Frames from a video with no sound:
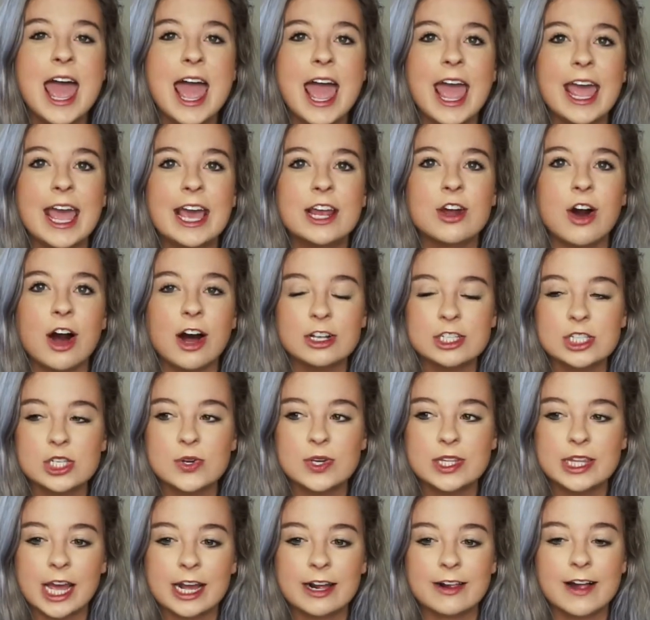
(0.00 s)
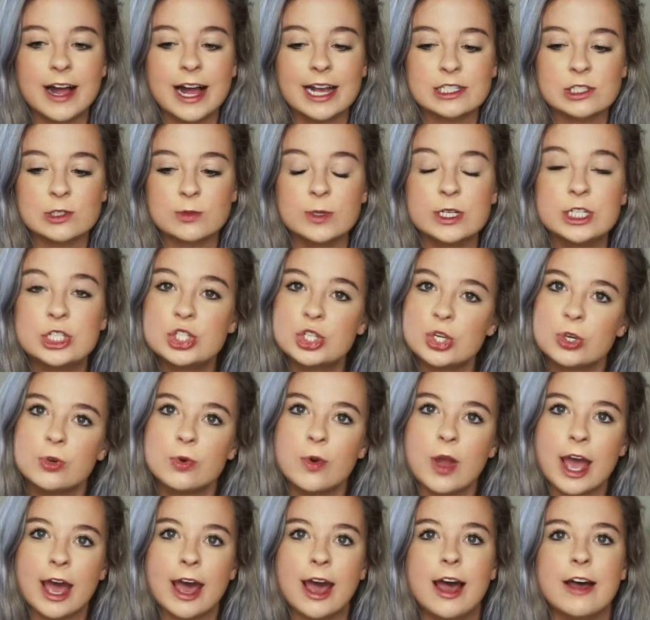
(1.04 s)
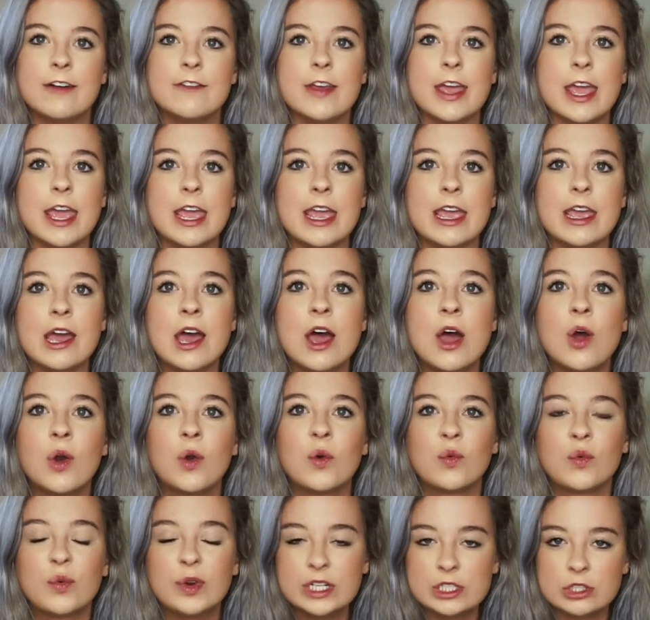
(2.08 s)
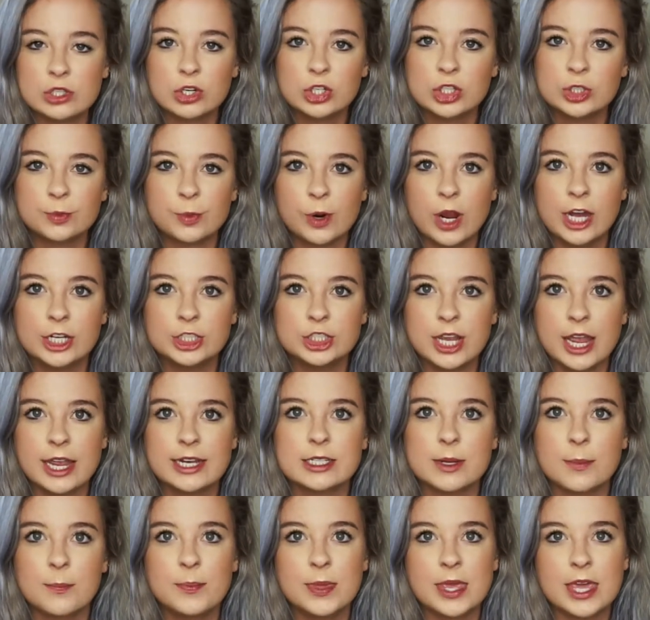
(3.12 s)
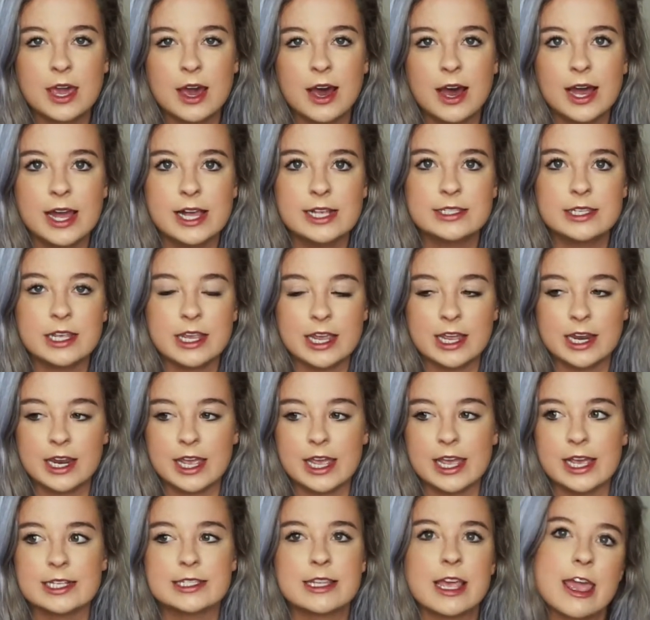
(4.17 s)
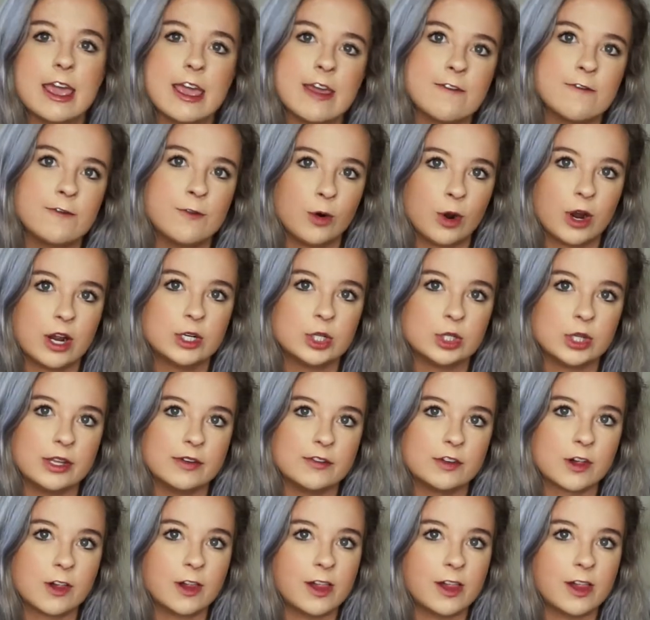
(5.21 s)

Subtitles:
And also in that class, we do have a research project because it is a 400 level